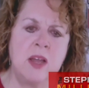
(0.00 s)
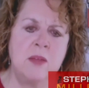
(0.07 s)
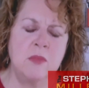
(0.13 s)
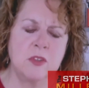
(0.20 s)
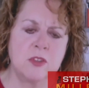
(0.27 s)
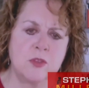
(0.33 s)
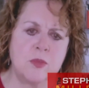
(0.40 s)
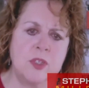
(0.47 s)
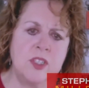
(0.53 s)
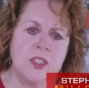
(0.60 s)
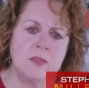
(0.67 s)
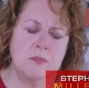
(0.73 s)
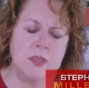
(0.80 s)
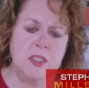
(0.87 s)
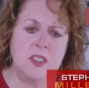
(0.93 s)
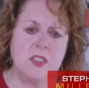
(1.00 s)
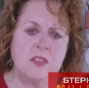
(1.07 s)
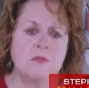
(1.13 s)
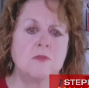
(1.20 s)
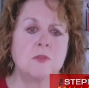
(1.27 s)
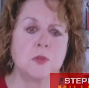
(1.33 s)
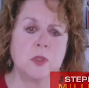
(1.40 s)
most recent piece in
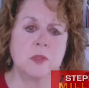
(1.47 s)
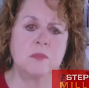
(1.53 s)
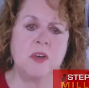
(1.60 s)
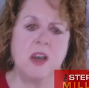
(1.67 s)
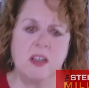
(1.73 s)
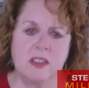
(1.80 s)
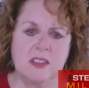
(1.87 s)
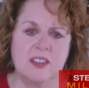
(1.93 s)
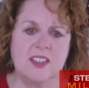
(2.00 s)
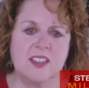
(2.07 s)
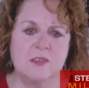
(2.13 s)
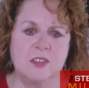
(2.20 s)
foreign policy,